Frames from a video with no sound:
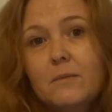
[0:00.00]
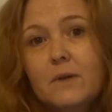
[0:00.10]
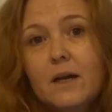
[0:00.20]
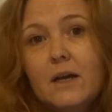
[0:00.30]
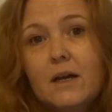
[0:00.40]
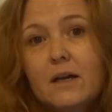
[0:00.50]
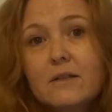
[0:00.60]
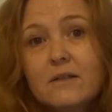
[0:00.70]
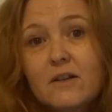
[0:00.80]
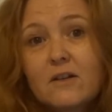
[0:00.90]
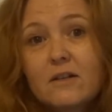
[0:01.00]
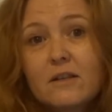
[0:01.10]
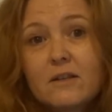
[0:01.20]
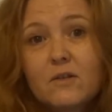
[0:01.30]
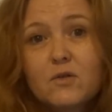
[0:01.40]
Yeah, so
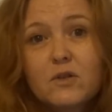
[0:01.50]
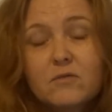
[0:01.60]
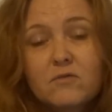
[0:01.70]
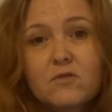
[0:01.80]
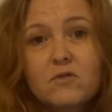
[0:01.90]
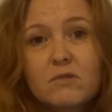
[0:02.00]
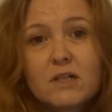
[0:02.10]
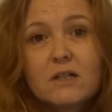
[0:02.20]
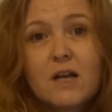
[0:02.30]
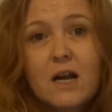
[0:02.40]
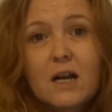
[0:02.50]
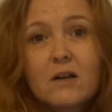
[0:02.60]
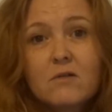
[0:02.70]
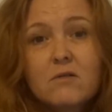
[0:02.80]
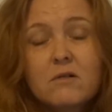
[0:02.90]
good good one, Hayley,
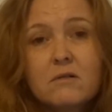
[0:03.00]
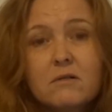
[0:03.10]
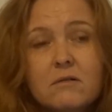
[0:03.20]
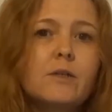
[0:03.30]
good call.